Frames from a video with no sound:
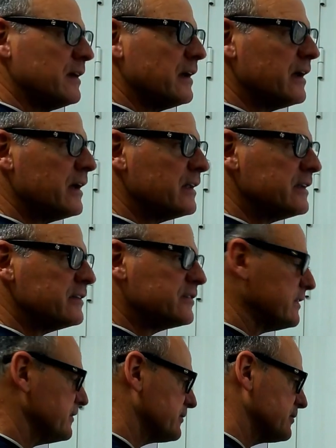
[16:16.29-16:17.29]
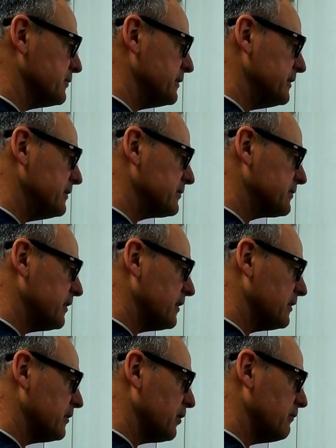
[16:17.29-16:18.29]
and he's into his
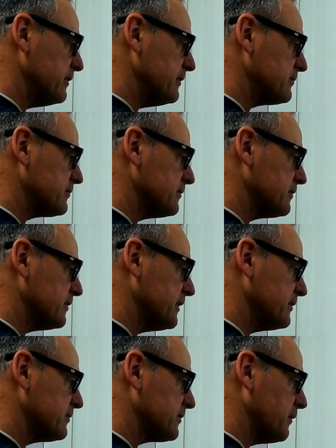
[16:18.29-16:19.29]
lorries and things,